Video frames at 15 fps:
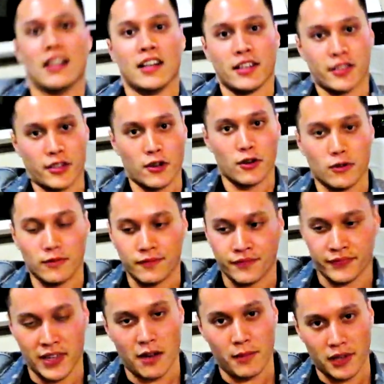so
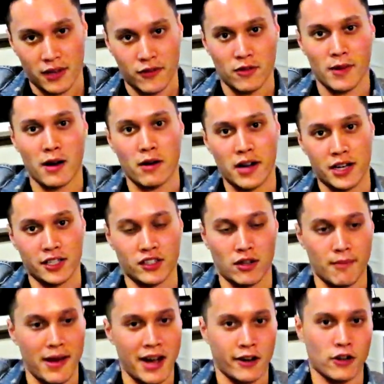now I'm gonna give you my ratings
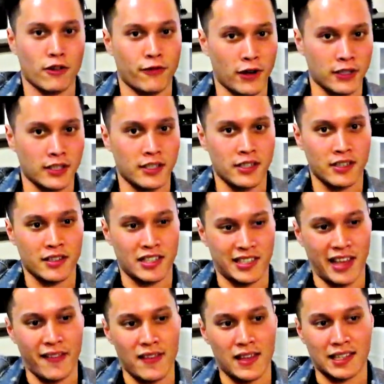on macro friendliness
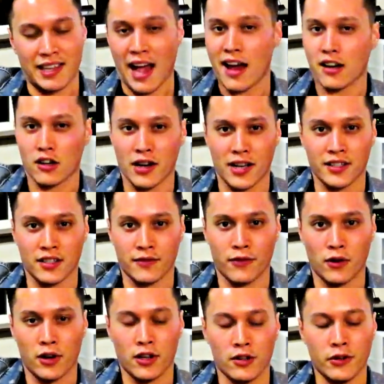and then categorize it
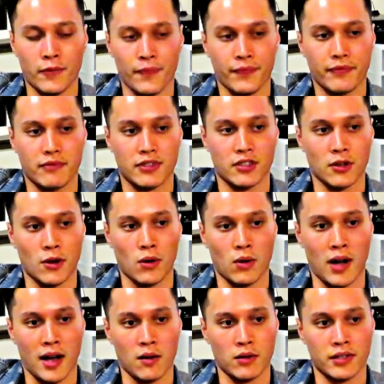for you.
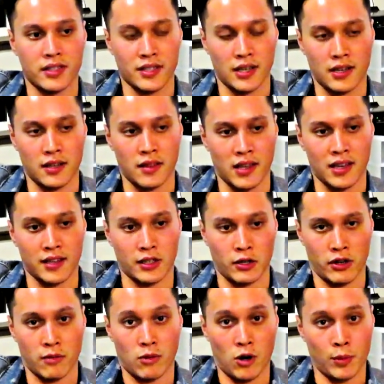So I would say that
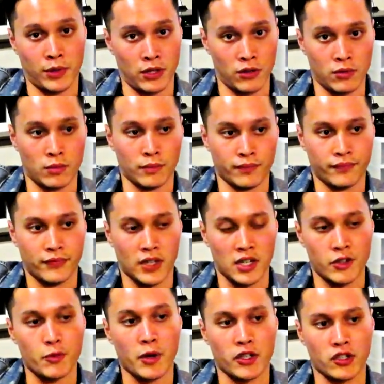Korean barbecue,
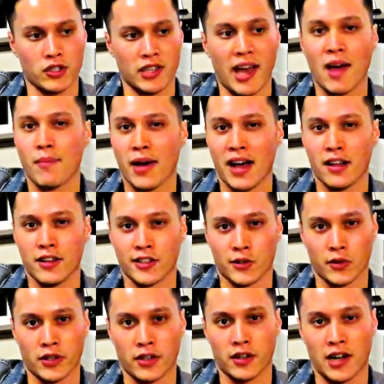especially at Palace
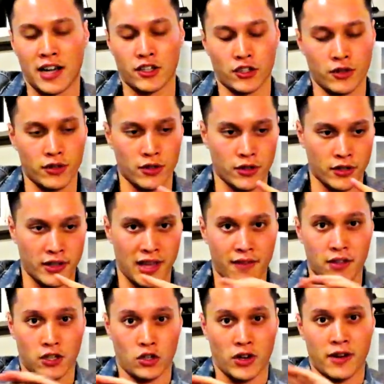where I showed you earlier, they
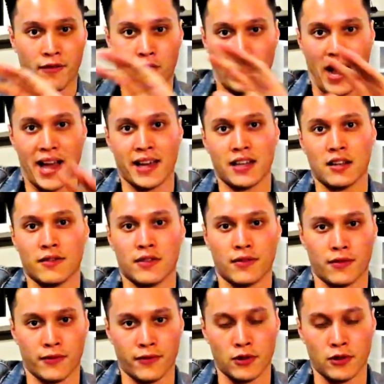have a great variety of different